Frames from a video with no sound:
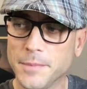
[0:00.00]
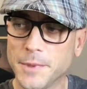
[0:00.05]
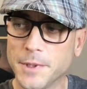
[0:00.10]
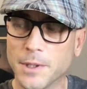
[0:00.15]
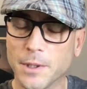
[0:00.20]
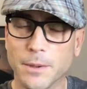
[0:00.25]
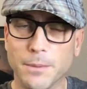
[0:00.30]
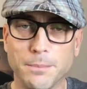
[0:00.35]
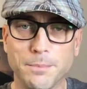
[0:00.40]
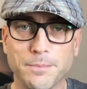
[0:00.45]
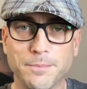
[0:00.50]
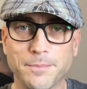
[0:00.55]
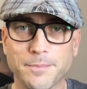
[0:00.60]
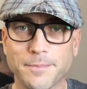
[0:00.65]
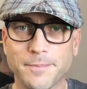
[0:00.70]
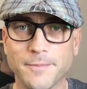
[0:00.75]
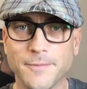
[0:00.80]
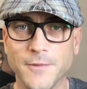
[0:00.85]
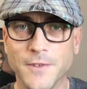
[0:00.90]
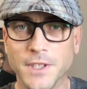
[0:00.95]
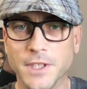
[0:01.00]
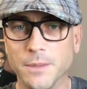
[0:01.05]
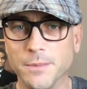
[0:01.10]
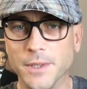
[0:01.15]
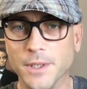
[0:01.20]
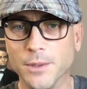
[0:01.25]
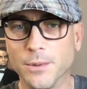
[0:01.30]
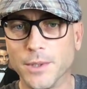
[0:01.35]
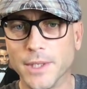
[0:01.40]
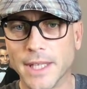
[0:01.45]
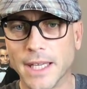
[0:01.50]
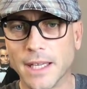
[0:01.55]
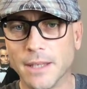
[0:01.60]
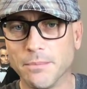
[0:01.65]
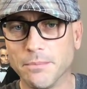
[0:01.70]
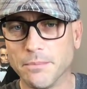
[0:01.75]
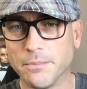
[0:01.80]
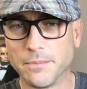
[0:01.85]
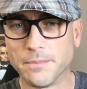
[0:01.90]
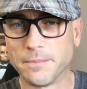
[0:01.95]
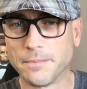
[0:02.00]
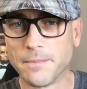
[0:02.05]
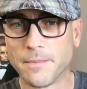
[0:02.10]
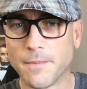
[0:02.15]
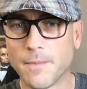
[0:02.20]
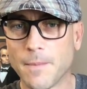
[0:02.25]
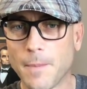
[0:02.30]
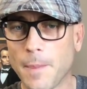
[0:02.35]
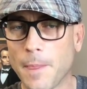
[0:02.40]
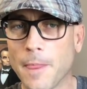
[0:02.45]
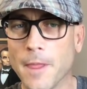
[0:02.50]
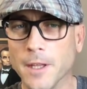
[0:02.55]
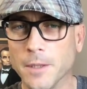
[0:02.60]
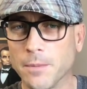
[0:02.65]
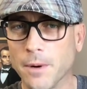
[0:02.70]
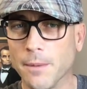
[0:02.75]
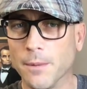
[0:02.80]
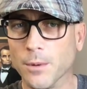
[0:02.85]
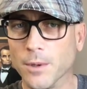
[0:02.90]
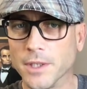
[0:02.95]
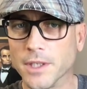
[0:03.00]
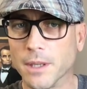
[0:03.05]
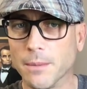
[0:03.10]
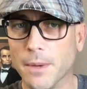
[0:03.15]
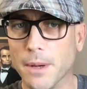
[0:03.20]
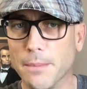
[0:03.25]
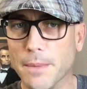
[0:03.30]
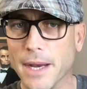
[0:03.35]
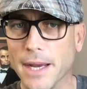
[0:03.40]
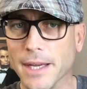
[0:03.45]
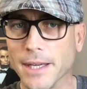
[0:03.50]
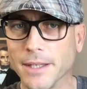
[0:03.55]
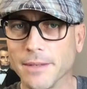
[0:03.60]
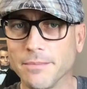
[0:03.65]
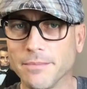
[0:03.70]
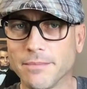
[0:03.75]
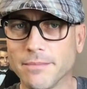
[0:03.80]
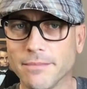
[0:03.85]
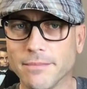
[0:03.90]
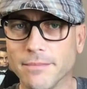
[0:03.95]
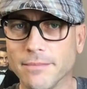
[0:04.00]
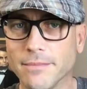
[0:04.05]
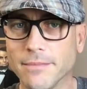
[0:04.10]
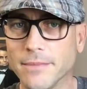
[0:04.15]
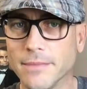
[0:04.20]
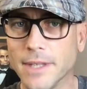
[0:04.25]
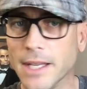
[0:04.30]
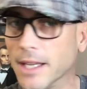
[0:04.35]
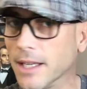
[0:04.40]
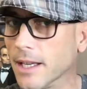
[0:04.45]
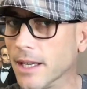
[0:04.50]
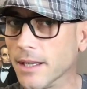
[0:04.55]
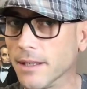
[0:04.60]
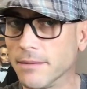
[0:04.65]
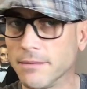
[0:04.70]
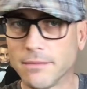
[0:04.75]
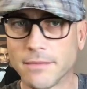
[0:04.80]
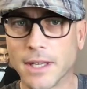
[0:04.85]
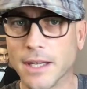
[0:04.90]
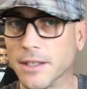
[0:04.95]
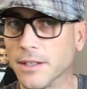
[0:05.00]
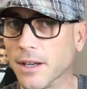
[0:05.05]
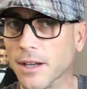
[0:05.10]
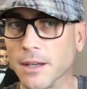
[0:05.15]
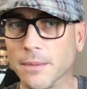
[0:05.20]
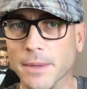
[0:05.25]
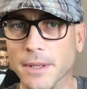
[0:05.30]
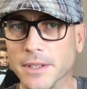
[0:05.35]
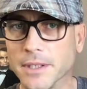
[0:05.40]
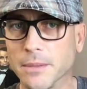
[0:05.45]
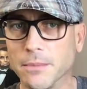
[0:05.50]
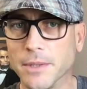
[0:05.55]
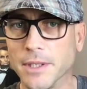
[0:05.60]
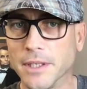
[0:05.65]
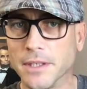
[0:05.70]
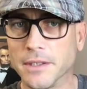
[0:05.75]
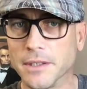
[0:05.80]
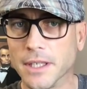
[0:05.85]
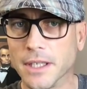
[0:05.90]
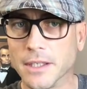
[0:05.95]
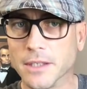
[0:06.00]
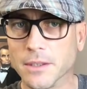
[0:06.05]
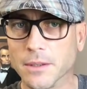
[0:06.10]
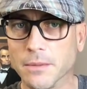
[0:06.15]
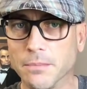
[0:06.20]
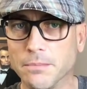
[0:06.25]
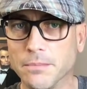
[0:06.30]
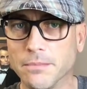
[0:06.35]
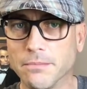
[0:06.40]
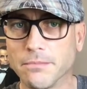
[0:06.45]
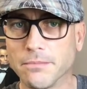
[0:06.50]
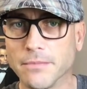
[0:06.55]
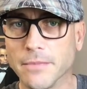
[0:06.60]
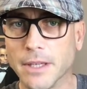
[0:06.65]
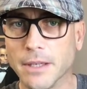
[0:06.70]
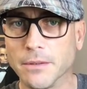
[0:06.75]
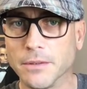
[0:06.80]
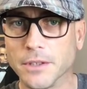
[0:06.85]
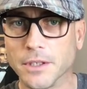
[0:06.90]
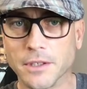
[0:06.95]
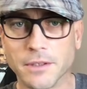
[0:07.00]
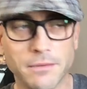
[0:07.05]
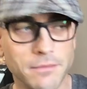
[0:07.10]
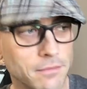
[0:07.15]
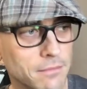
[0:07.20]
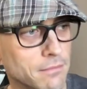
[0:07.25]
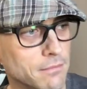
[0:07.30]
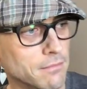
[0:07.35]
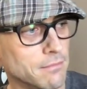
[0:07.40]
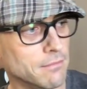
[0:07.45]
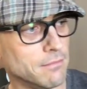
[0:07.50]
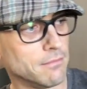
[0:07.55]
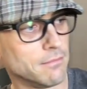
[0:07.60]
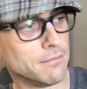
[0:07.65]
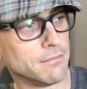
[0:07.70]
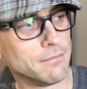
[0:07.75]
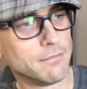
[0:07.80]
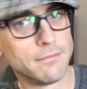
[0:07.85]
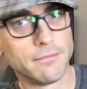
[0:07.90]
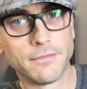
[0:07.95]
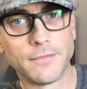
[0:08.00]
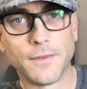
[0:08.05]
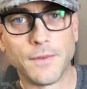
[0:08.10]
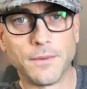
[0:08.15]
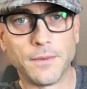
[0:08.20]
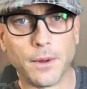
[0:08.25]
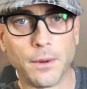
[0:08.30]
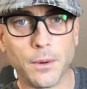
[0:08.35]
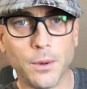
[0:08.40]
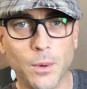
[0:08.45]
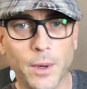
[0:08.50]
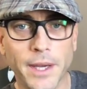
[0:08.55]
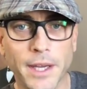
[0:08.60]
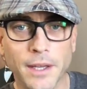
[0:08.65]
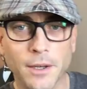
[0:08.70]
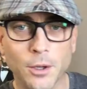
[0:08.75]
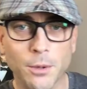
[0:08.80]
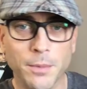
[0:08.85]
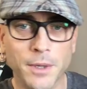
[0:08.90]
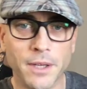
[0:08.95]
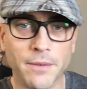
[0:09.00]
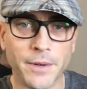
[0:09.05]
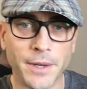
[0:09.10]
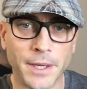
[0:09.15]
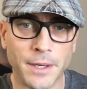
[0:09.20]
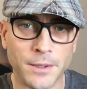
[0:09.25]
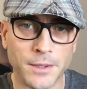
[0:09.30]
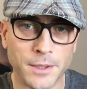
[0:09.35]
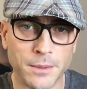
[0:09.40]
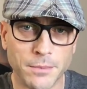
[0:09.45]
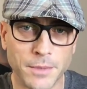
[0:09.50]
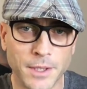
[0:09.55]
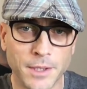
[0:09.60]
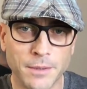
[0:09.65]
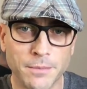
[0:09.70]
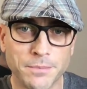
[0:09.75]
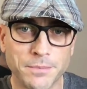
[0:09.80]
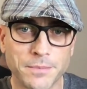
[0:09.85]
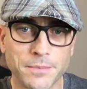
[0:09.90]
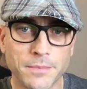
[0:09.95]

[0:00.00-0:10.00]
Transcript: So if you see me doing that, that's probably what's on my mind. I gotta gotta talk about some of these things so they don't just float away. Nobody ever hears them, you know.